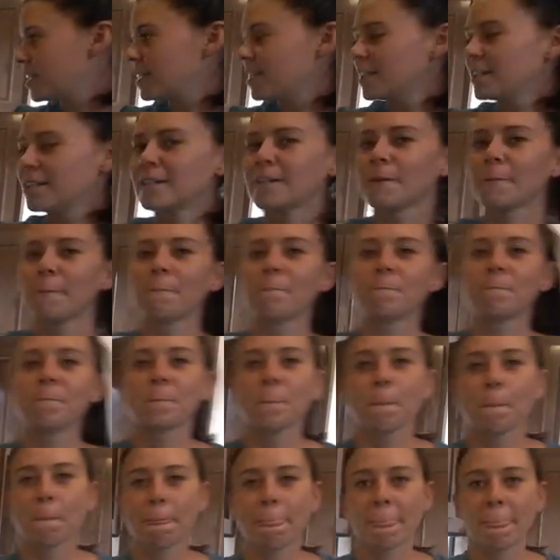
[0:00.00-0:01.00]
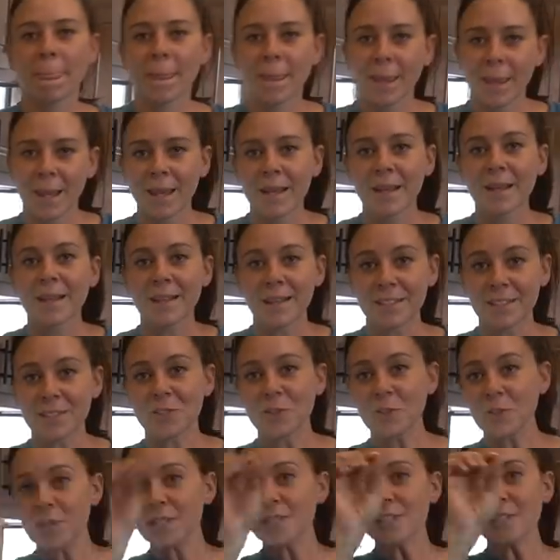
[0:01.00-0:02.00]
whiter for us and uh,
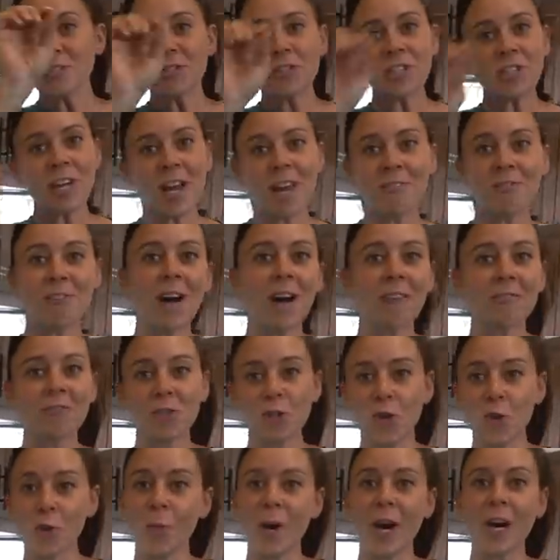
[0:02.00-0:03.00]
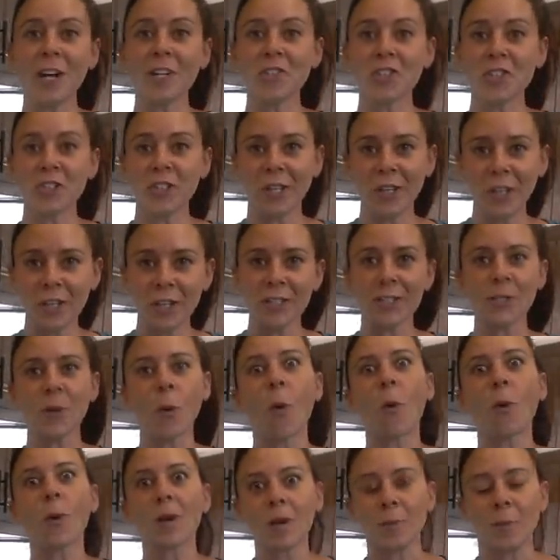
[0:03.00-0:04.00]
it's unfortunate that we had to do that with a
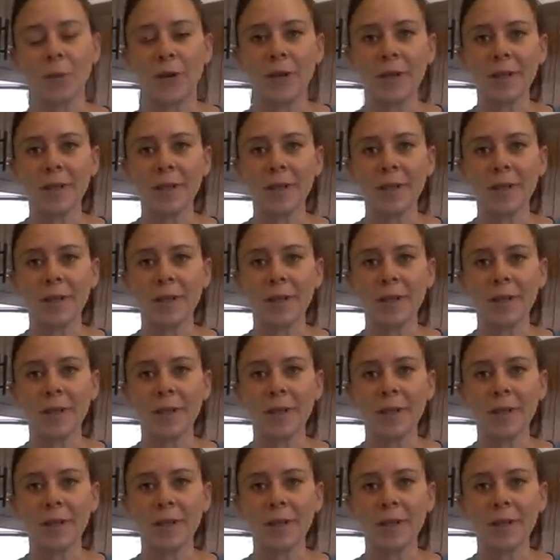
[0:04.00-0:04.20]
brand new